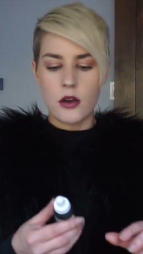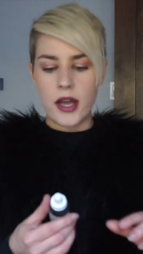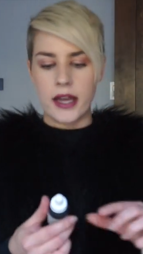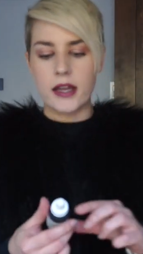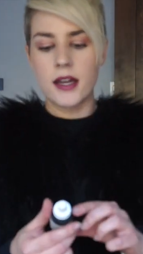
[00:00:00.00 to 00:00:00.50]

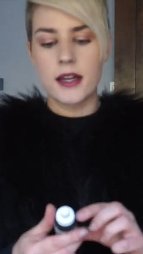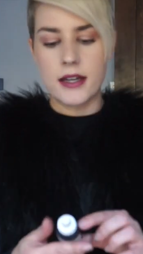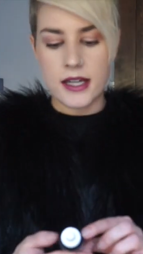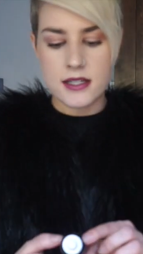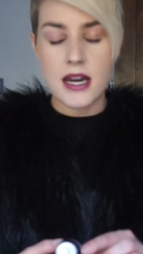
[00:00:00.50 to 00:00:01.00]
Okay,
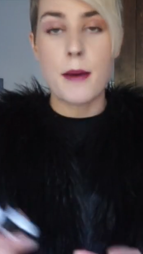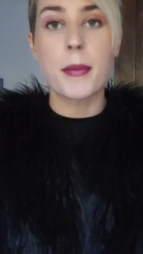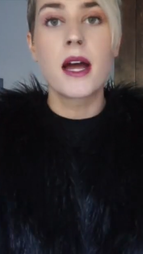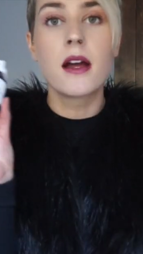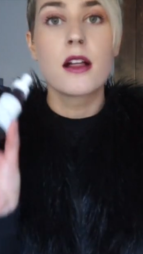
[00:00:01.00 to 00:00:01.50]
next up,
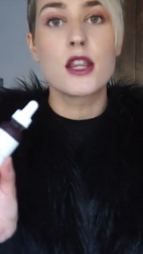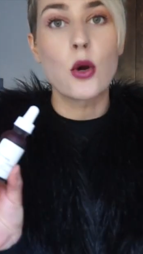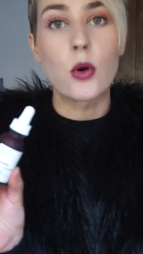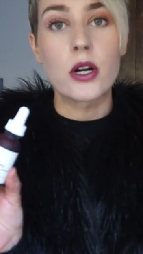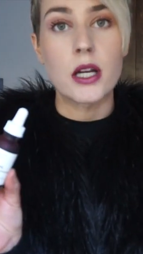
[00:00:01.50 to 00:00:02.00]
The
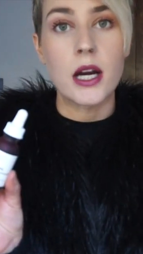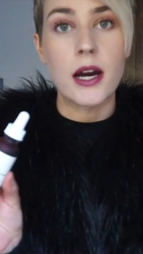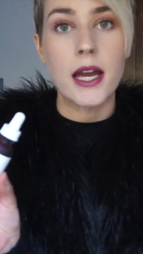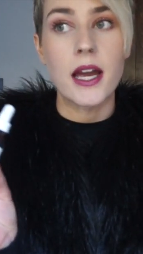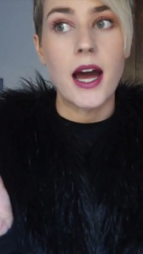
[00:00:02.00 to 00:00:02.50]

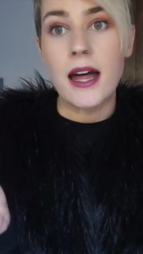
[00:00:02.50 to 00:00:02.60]
Ordinary.